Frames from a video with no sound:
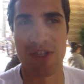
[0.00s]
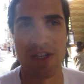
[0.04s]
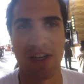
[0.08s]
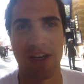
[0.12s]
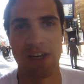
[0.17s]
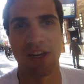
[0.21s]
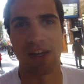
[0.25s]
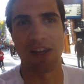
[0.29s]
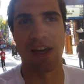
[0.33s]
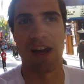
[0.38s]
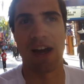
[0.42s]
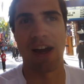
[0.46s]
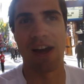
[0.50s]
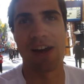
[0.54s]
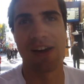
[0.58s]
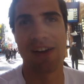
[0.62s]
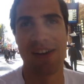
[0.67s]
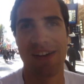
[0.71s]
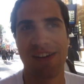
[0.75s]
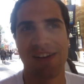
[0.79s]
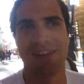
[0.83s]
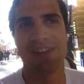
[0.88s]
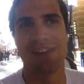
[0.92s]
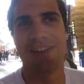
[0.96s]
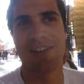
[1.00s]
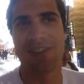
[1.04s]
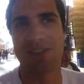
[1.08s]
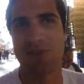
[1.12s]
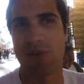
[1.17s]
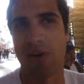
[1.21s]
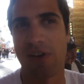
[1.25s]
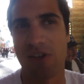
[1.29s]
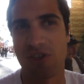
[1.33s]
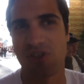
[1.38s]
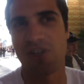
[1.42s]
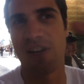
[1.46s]
she could uh,
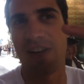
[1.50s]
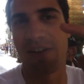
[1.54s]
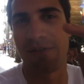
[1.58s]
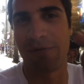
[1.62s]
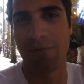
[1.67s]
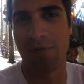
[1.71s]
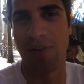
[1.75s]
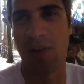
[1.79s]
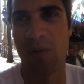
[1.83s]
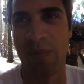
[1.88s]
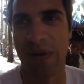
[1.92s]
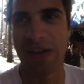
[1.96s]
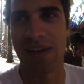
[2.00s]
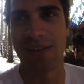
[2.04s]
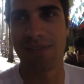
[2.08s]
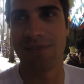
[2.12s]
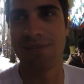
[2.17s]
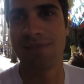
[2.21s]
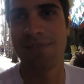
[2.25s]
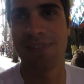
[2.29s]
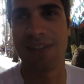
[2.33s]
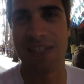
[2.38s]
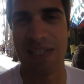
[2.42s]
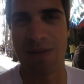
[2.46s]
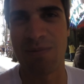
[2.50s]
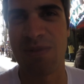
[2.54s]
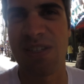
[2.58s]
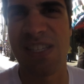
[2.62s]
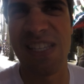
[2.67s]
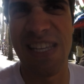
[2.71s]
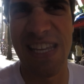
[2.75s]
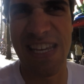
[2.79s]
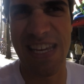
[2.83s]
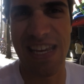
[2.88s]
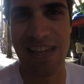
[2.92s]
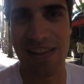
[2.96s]
so I could try to film it because I'm
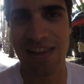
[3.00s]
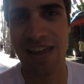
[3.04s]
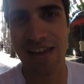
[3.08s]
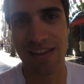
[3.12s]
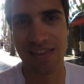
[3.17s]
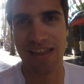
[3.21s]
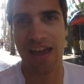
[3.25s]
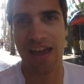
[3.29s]
sneaky like